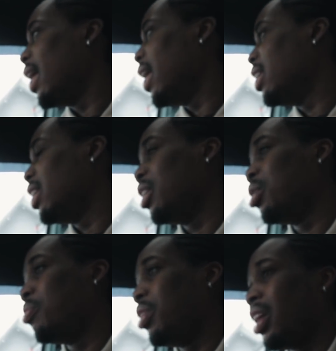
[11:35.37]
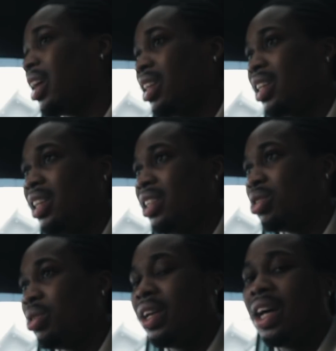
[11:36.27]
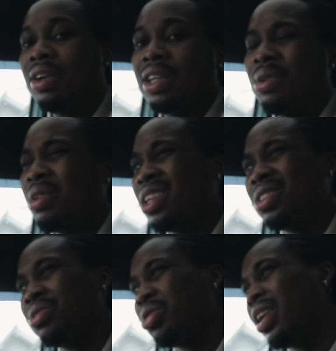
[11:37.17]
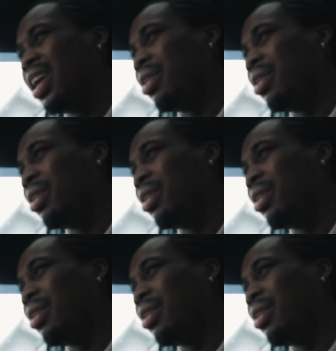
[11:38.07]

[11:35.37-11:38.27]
And then hopefully I get the key sorted out, get all that stuff sorted